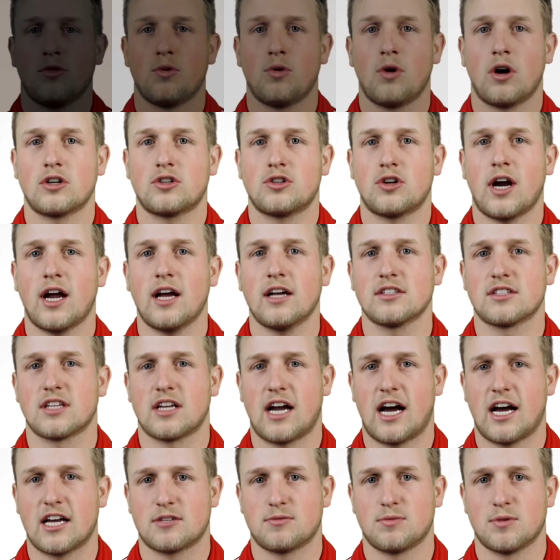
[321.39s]
Through our trials at
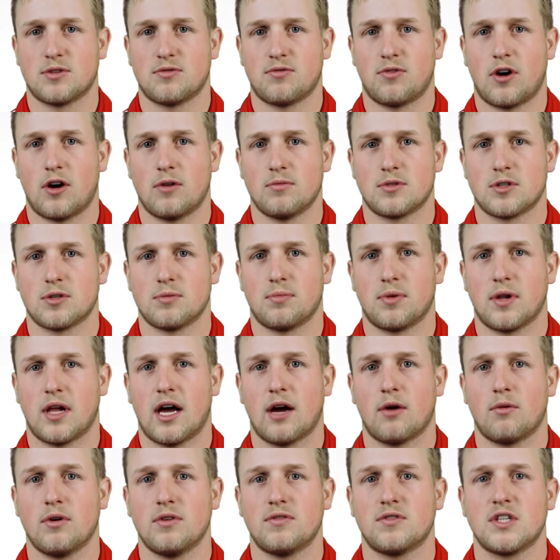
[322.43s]
Asmus Farm
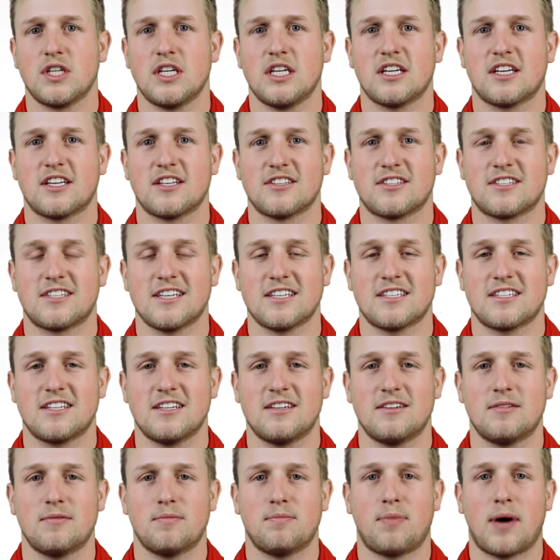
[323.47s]
Supply, we've seen
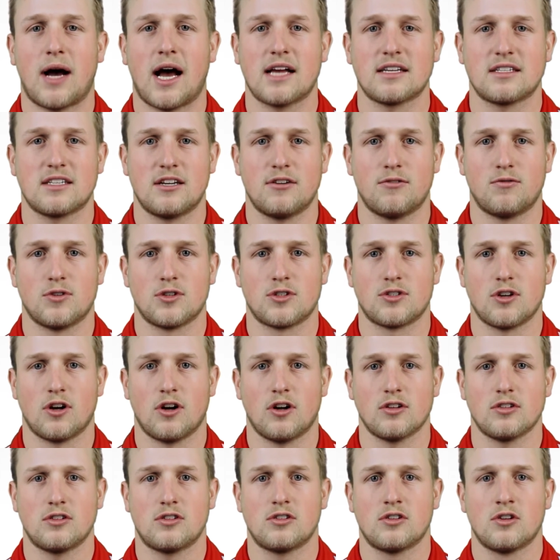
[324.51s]
consistent positive
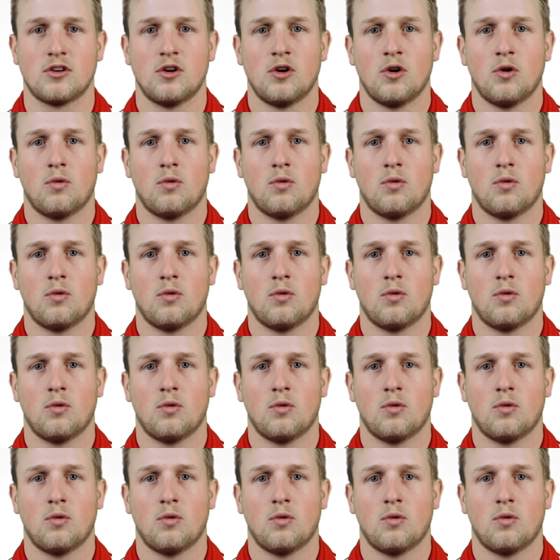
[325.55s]
results